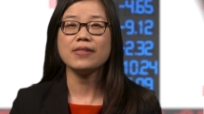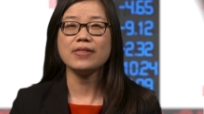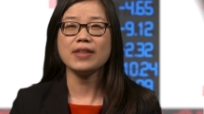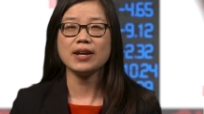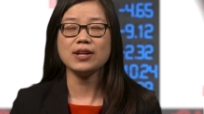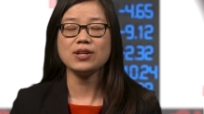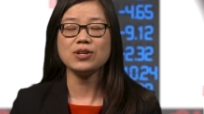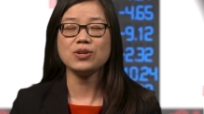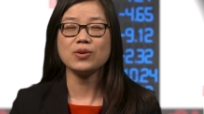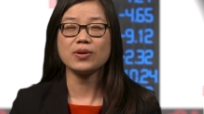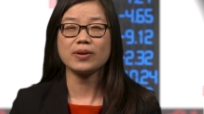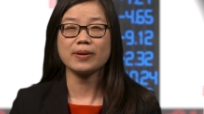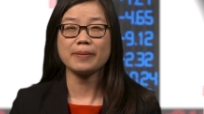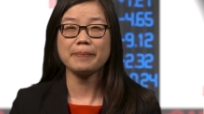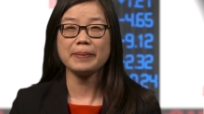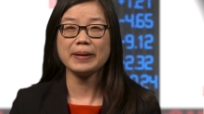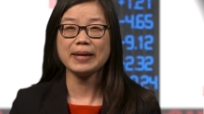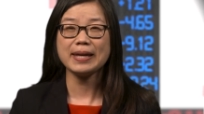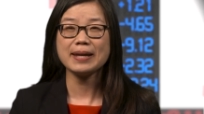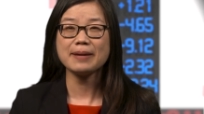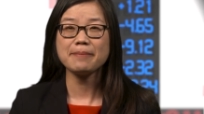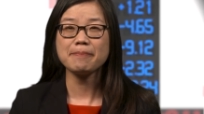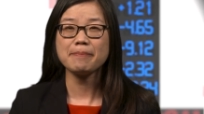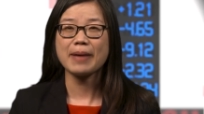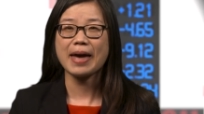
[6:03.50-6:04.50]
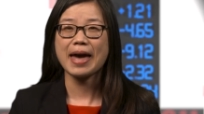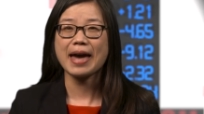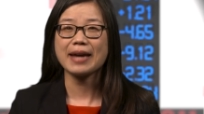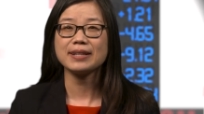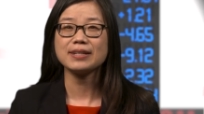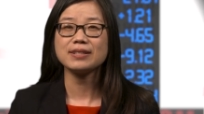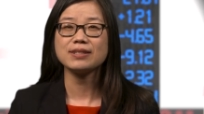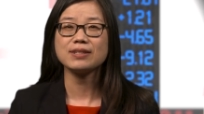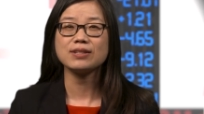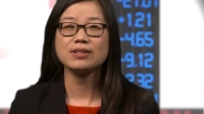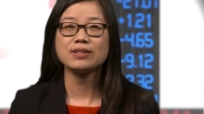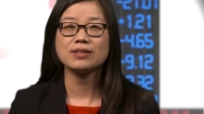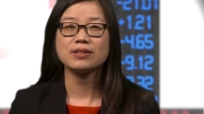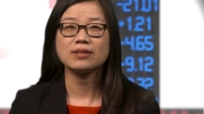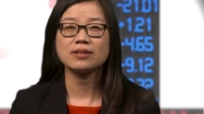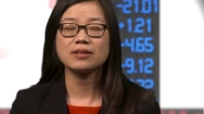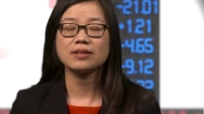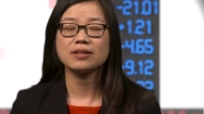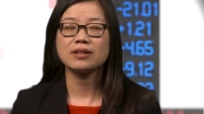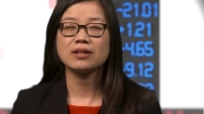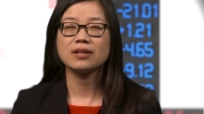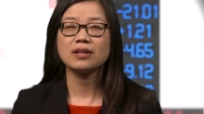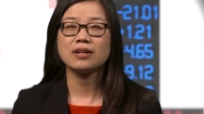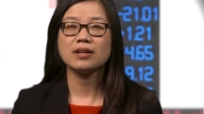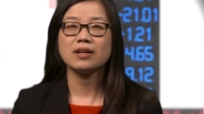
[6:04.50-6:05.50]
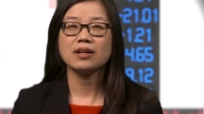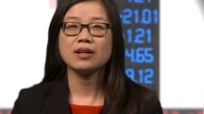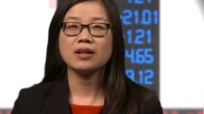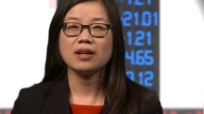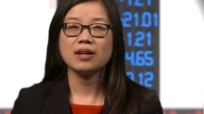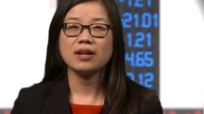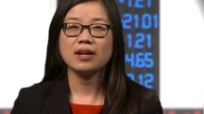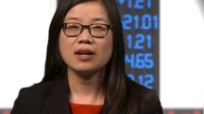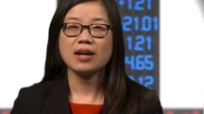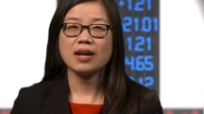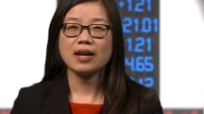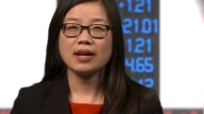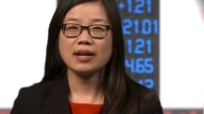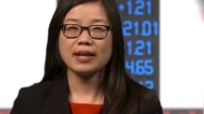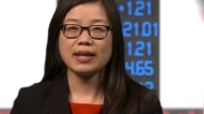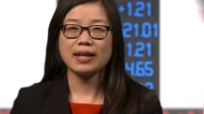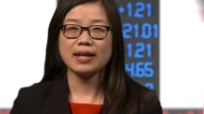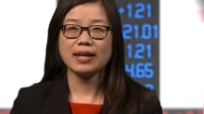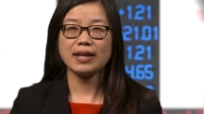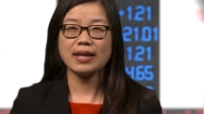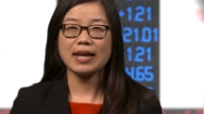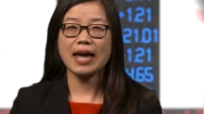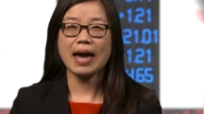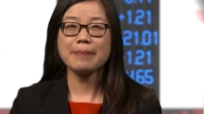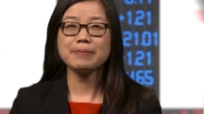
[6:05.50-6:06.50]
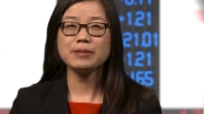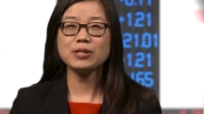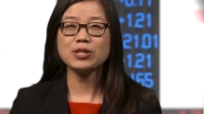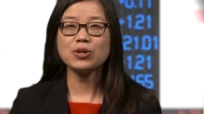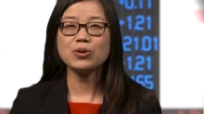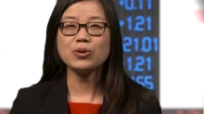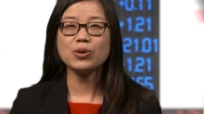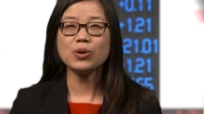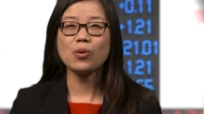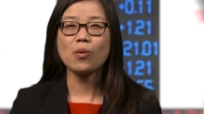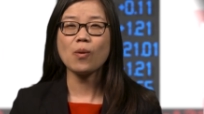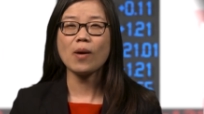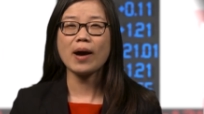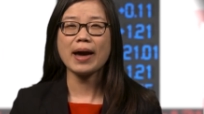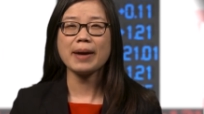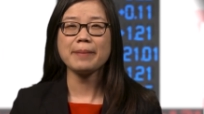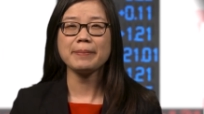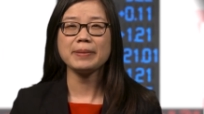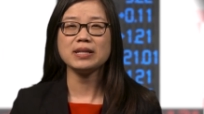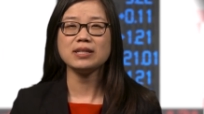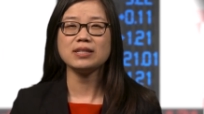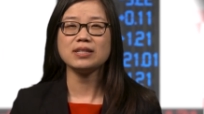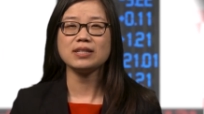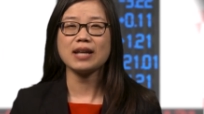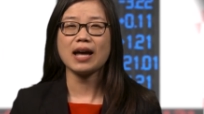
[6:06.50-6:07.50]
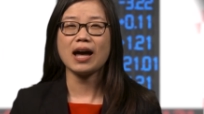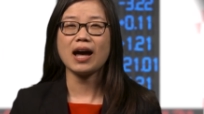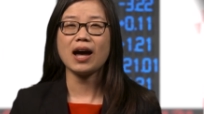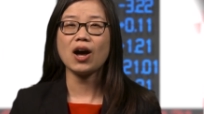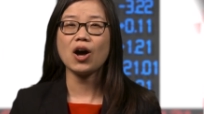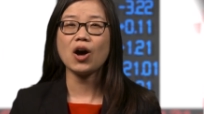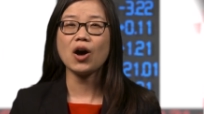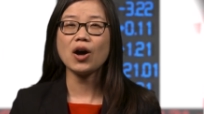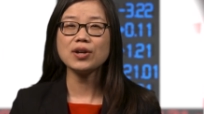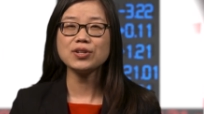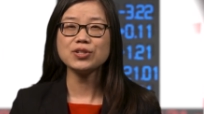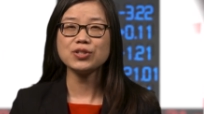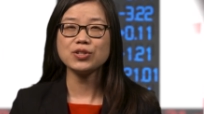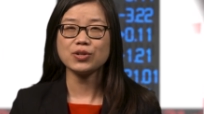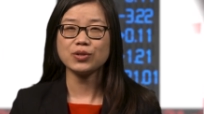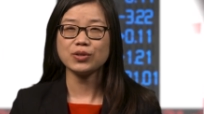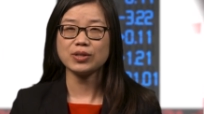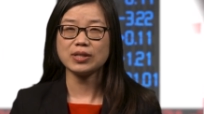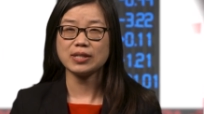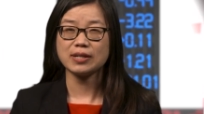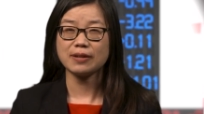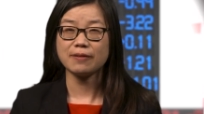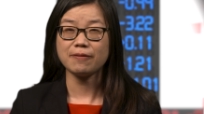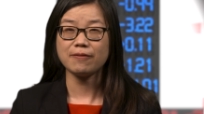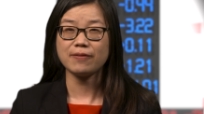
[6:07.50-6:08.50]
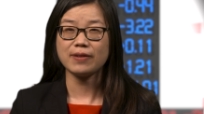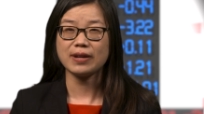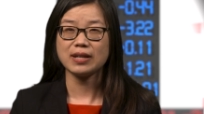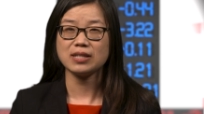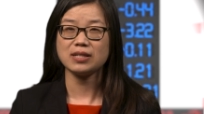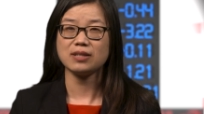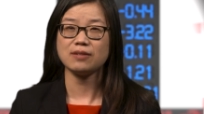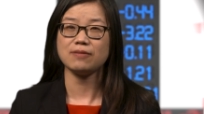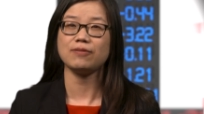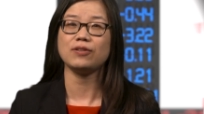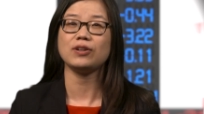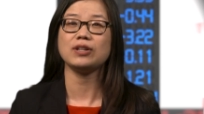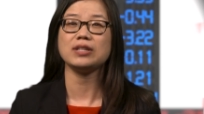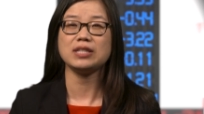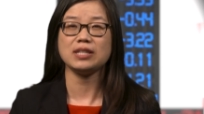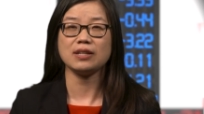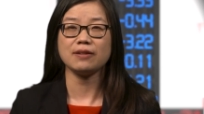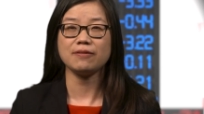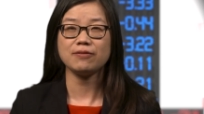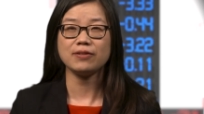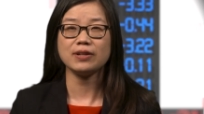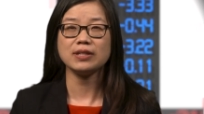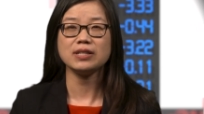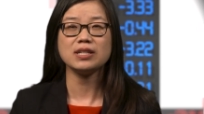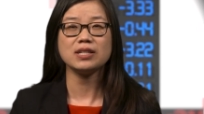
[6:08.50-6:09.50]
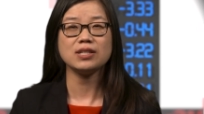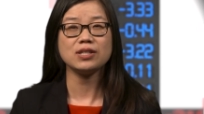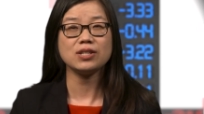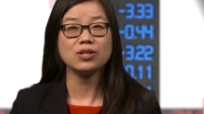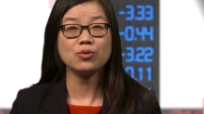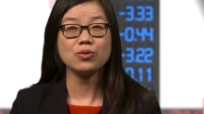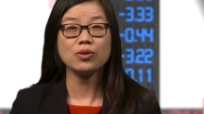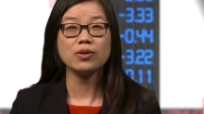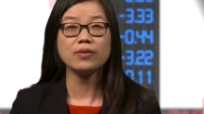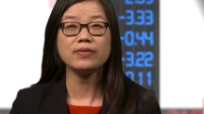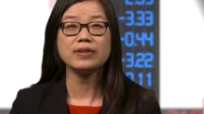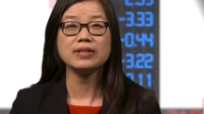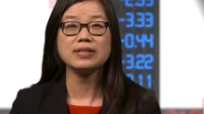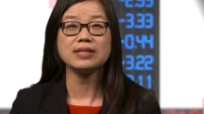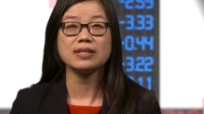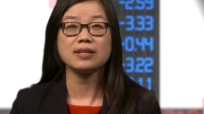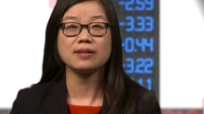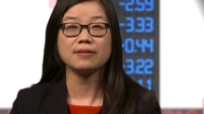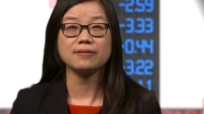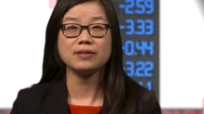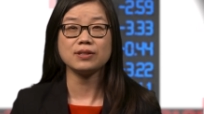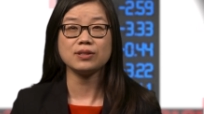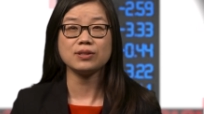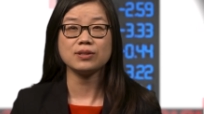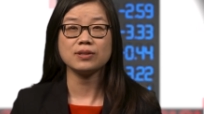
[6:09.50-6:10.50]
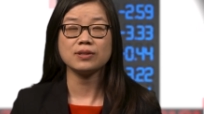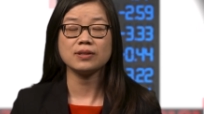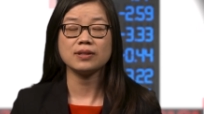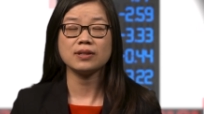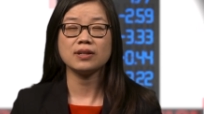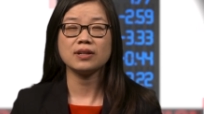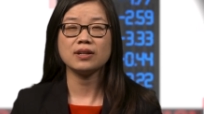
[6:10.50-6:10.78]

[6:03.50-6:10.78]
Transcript: than European banks. Capital requirements are also different for different derivatives.